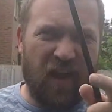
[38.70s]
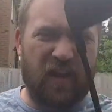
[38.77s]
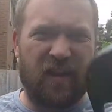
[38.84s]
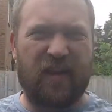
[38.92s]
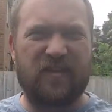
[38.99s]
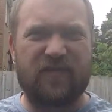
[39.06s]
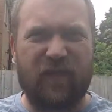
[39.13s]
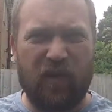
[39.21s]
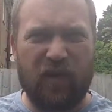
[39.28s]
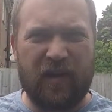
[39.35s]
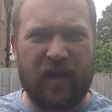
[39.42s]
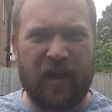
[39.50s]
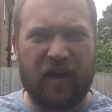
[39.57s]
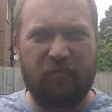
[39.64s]
Let's
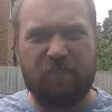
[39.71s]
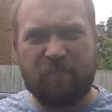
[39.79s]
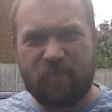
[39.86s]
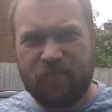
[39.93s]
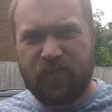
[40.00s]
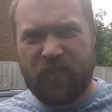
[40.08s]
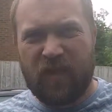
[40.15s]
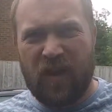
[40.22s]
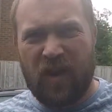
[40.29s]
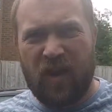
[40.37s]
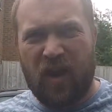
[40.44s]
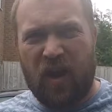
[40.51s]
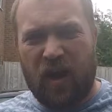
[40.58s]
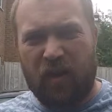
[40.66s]
find out.
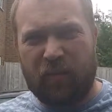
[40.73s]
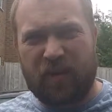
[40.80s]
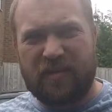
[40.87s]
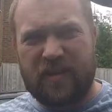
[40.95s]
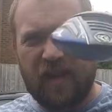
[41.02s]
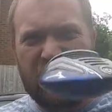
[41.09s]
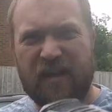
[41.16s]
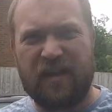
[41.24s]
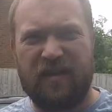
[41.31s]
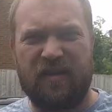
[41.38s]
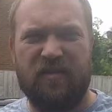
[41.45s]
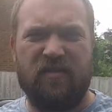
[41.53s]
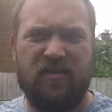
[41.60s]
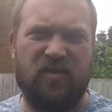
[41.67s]
I'm going to take it
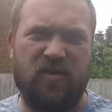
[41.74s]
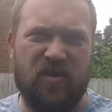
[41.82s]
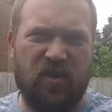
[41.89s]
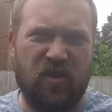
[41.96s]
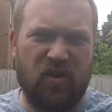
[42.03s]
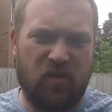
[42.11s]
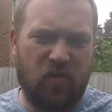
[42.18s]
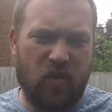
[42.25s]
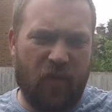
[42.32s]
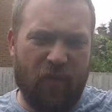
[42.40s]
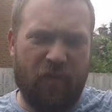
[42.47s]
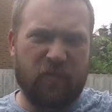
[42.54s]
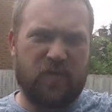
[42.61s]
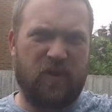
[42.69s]
to
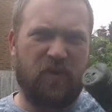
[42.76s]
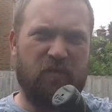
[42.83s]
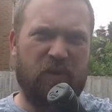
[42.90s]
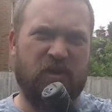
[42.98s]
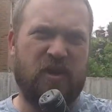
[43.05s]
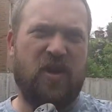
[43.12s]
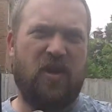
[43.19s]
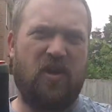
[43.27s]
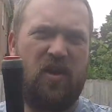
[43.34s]
Phil Tuna's